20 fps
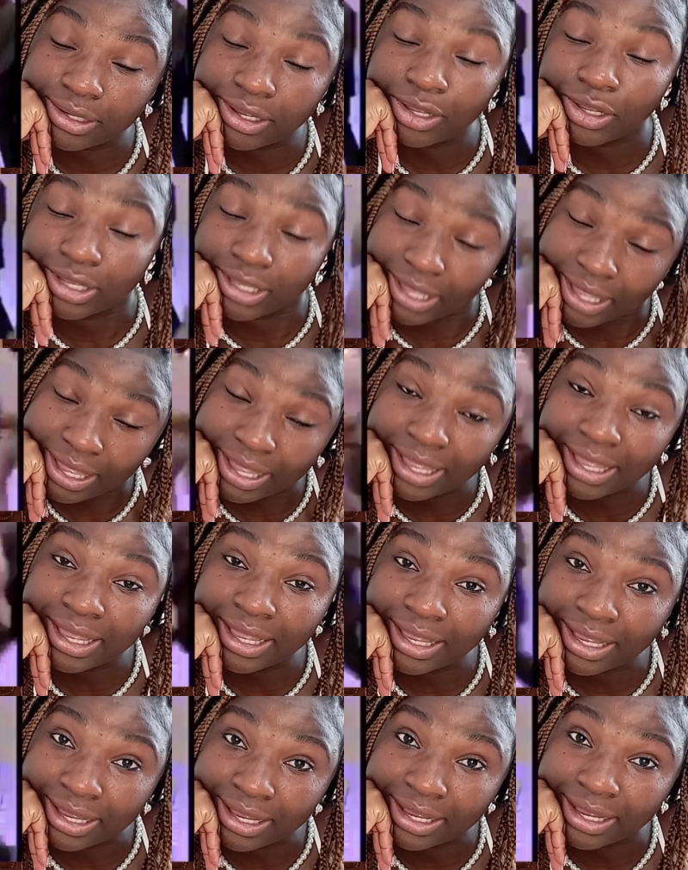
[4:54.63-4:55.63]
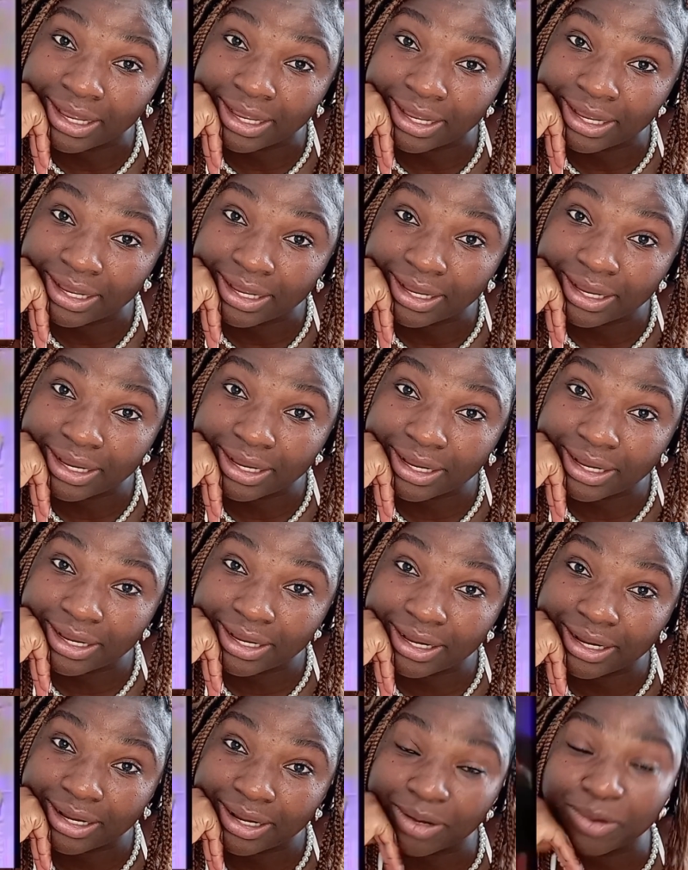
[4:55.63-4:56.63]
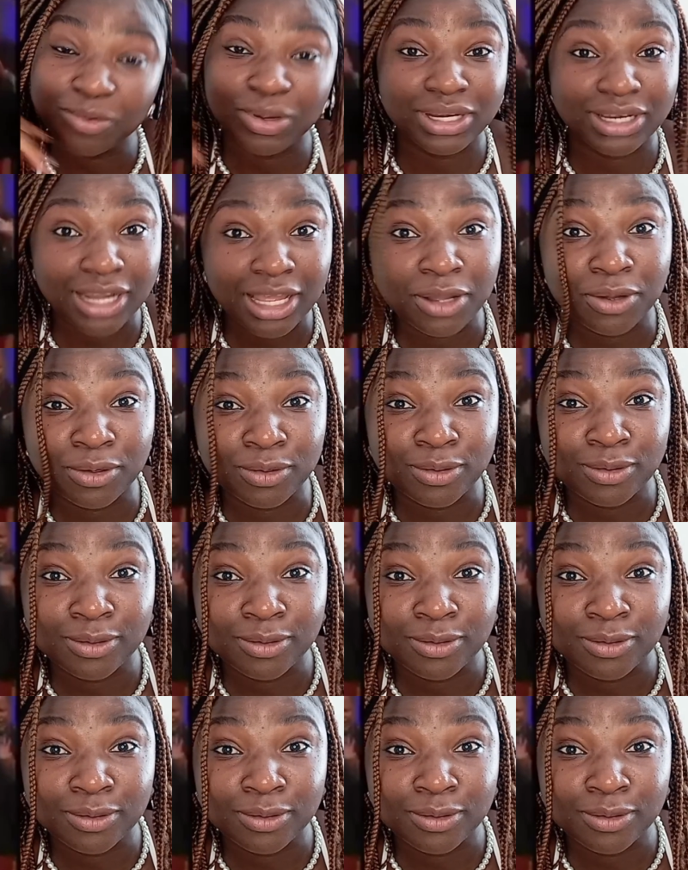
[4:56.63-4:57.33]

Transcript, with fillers: okay, what now?